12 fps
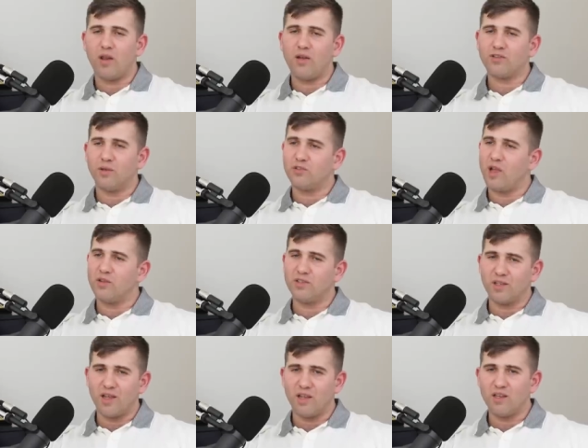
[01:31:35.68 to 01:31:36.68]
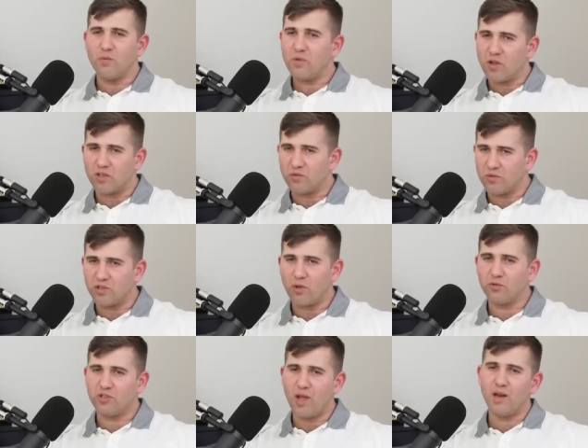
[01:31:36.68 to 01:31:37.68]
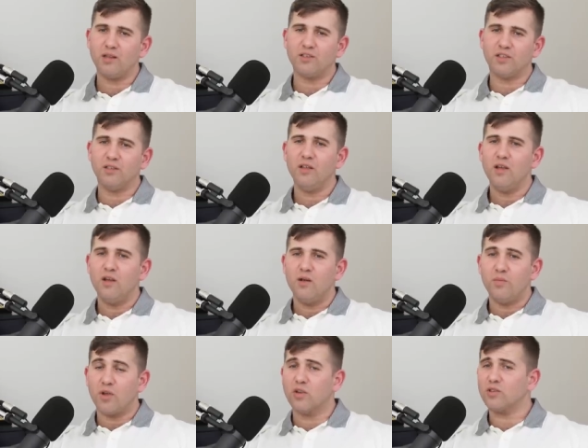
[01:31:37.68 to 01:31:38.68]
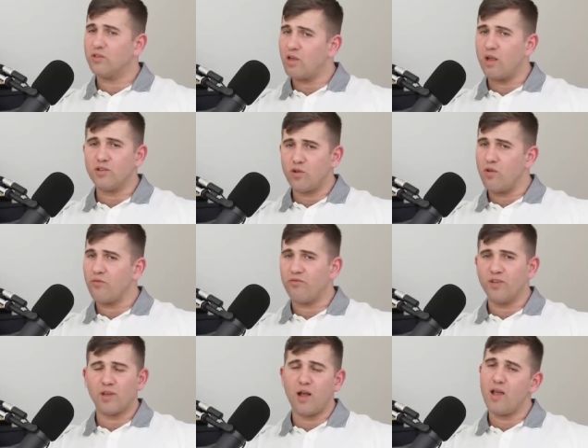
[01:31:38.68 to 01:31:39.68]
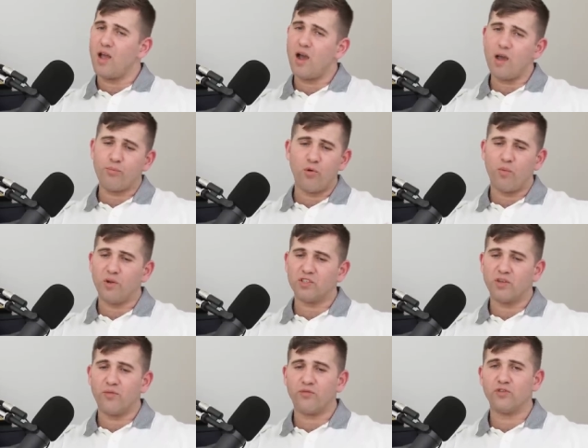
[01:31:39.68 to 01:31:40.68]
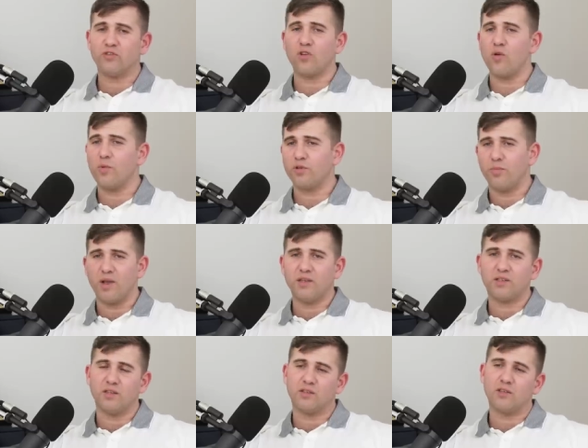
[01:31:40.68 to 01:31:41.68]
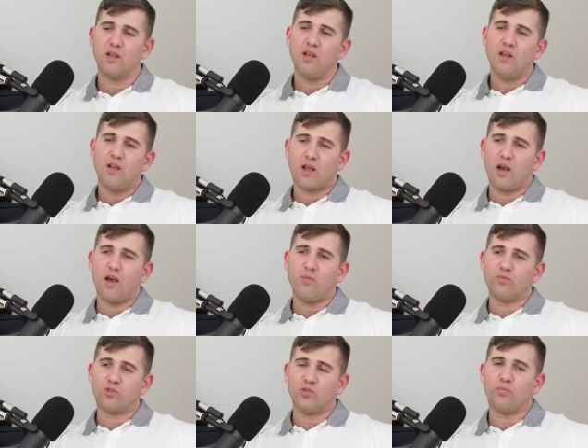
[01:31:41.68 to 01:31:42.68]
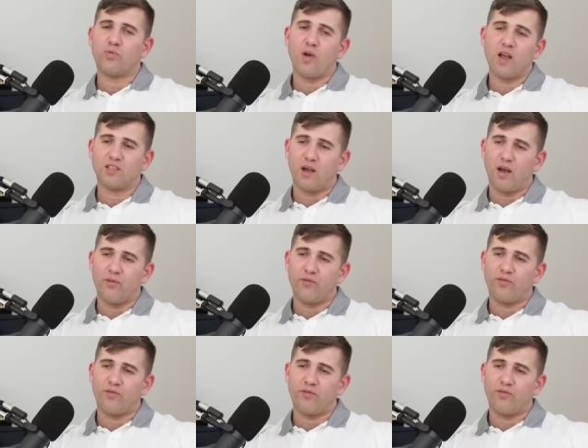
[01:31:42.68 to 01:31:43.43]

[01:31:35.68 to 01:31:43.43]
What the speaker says: life sometimes in Kenya because it was so challenging, because certain things, I put myself through so much paces. Like, I'm surprised that